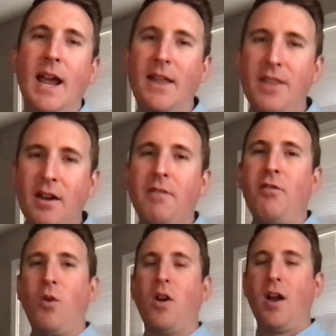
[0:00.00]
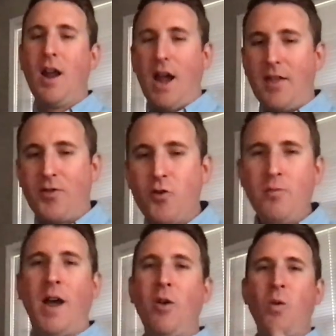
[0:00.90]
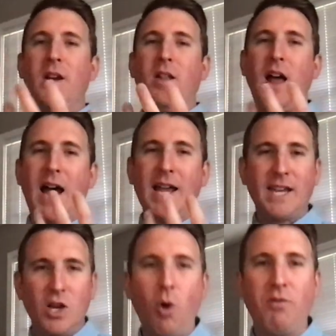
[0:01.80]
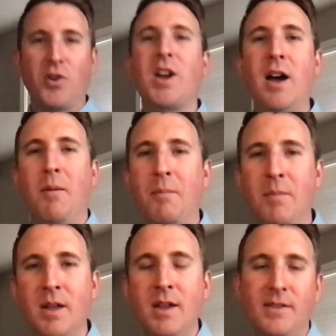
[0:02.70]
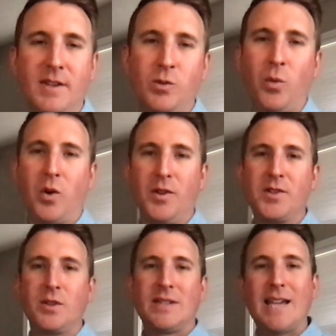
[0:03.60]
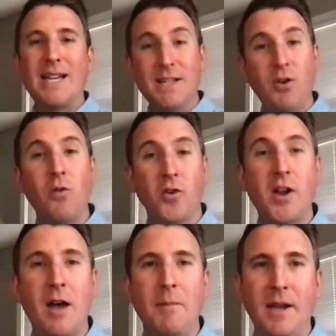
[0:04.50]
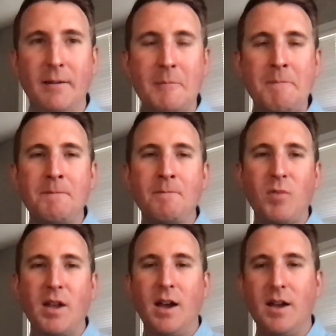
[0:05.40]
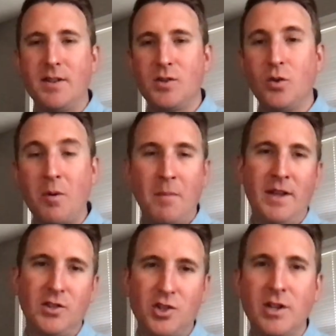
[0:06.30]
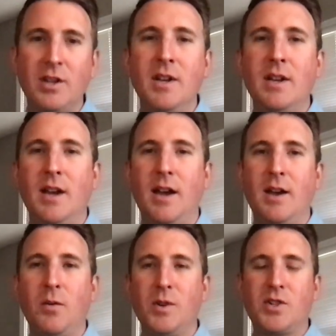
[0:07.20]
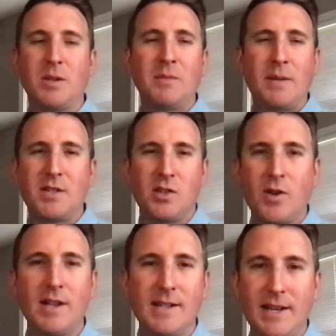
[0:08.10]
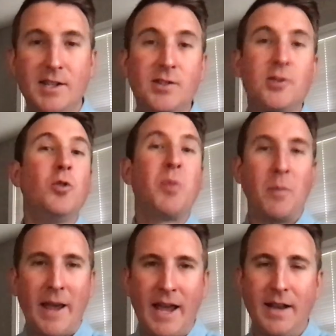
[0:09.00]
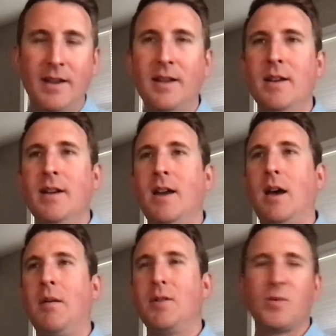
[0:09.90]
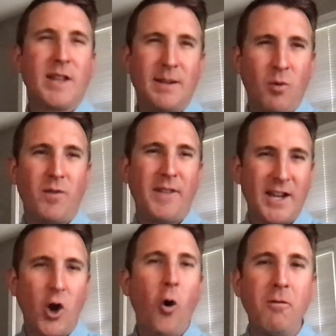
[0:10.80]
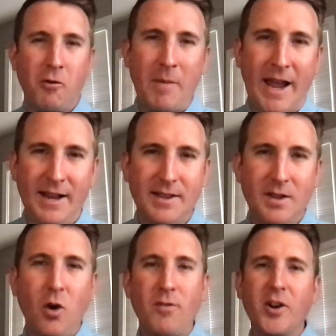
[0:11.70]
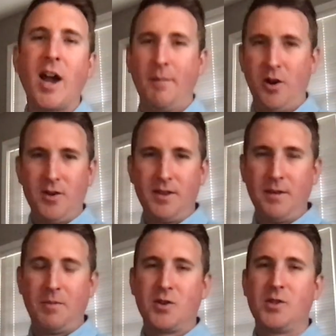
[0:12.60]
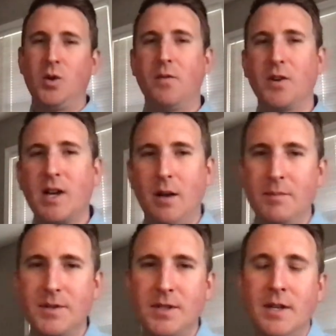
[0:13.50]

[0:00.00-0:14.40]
and therefore through my will, I can overcome this world. So this idea of overcoming, this Übermensch, which sometimes is translated Superman, was really more of like an overman, the overcomer, the person who overcomes.